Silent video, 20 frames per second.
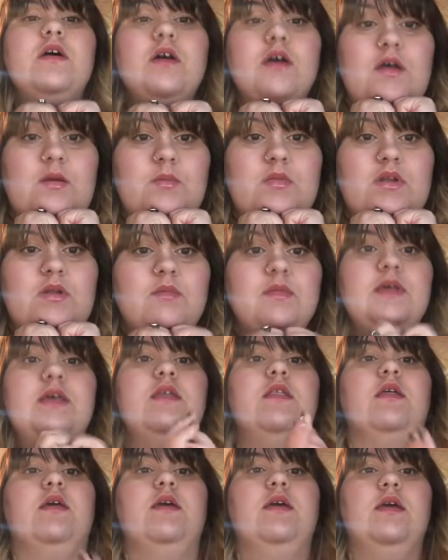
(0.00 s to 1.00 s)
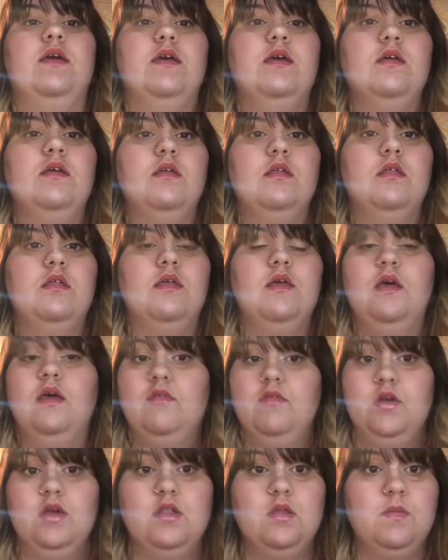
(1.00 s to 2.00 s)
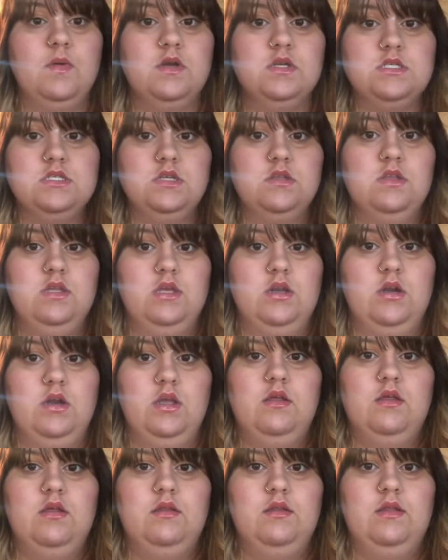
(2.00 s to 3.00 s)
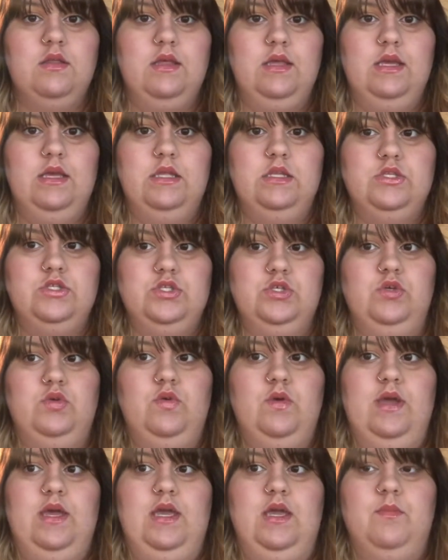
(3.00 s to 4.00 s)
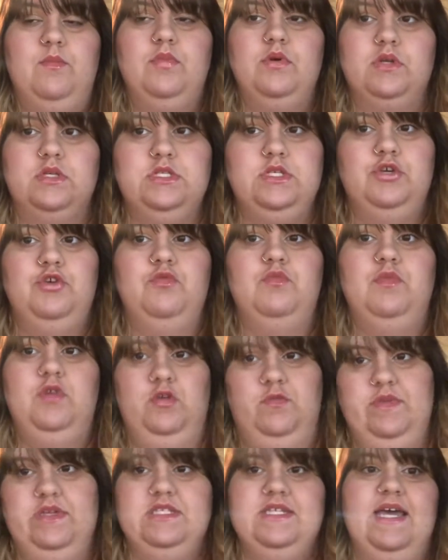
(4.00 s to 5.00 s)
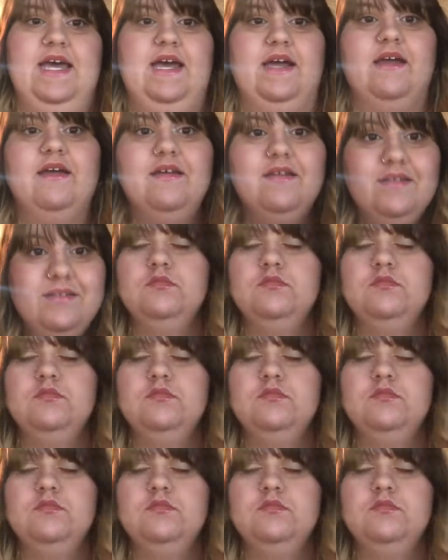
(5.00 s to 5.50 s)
I'm gonna be like every other person on the internet and do a booktube newbie tag.